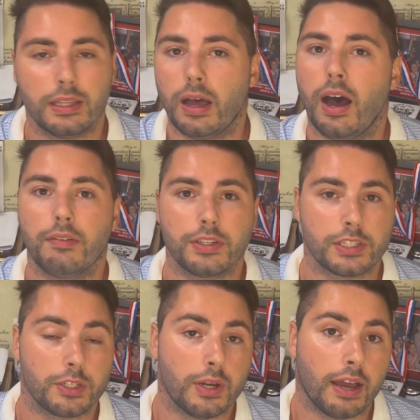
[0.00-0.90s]

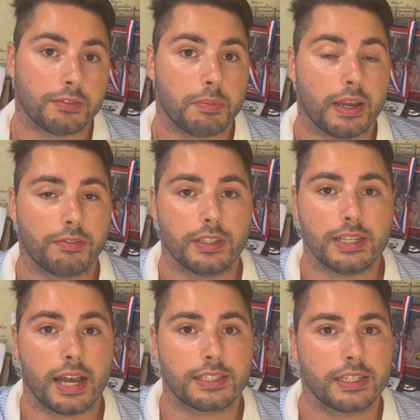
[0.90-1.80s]
Obviously, you'd have to pay for the
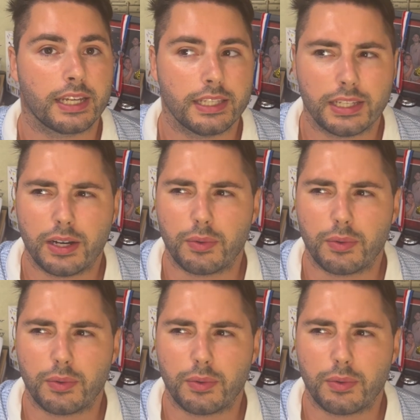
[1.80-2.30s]
taxi to get there,